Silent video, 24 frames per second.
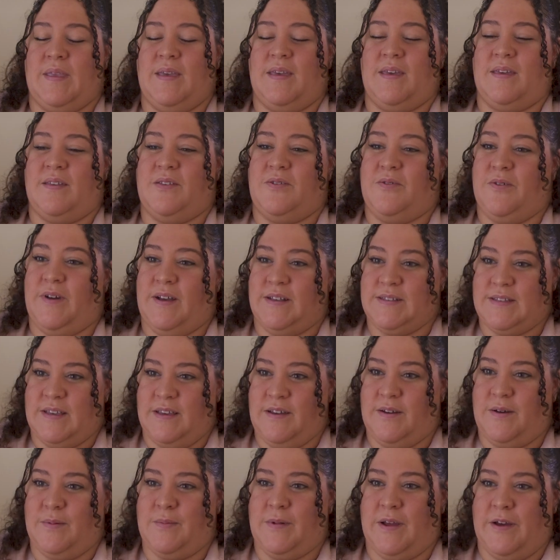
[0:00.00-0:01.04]
and you guys can
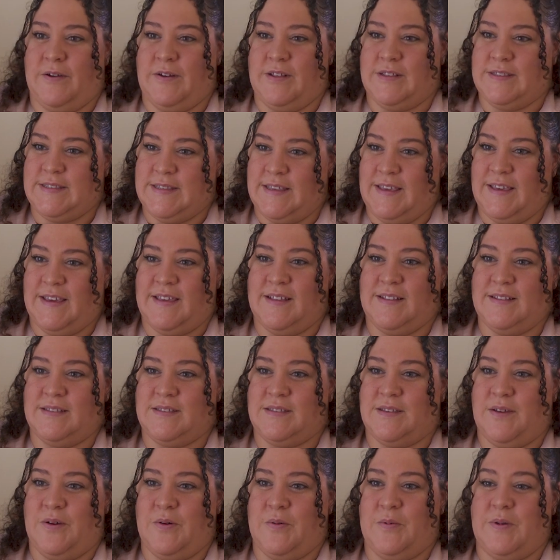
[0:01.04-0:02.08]
come down and see it.
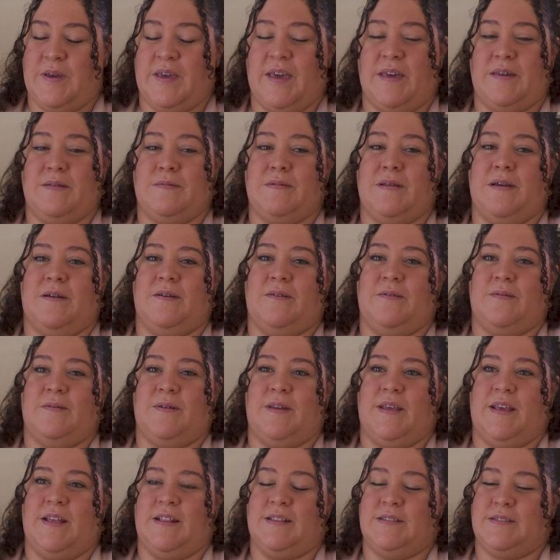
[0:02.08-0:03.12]
So we came down
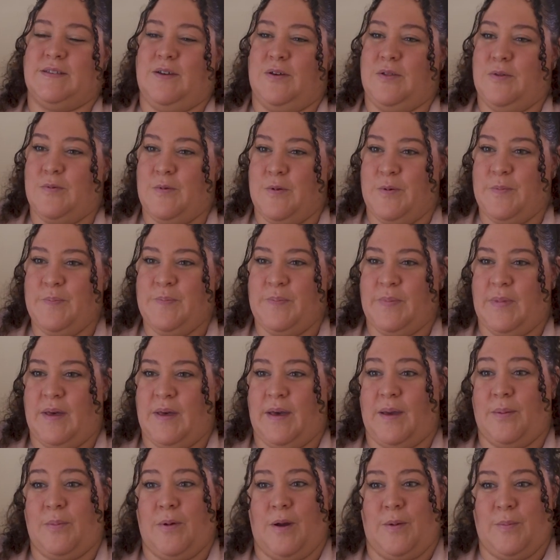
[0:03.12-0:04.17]
and saw the room.
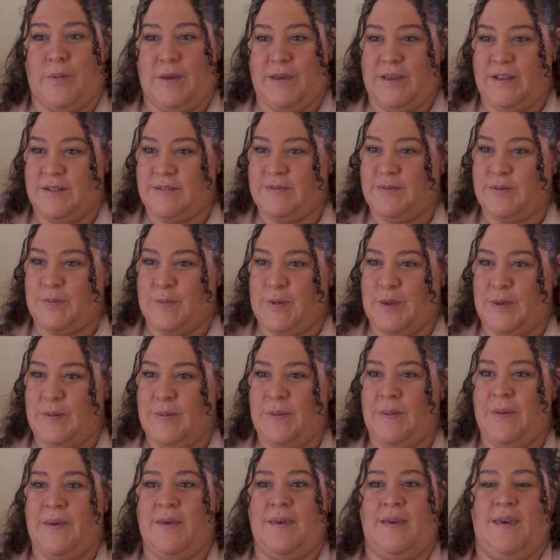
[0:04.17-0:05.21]
I brought my kids with me
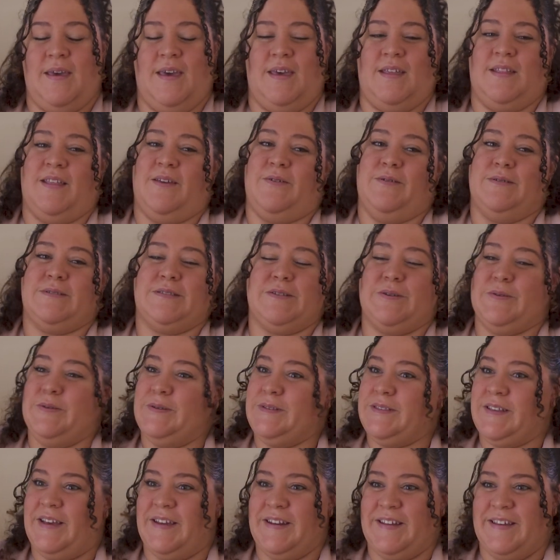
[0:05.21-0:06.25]
and they were so
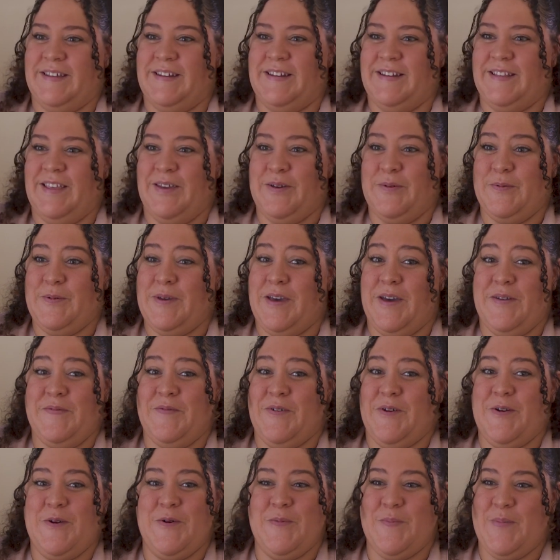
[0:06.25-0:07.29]
excited. There, we have
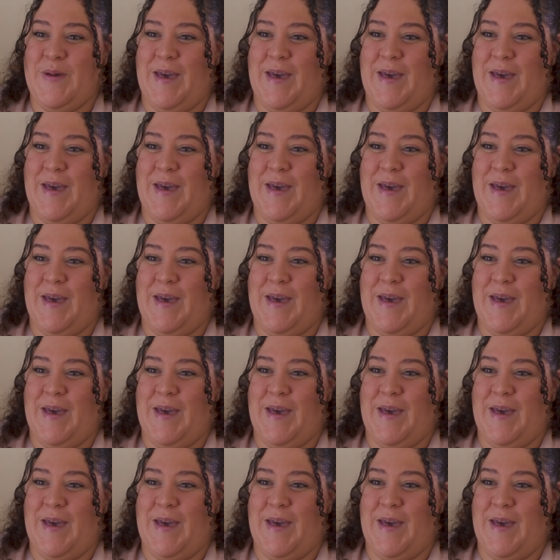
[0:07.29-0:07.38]
our own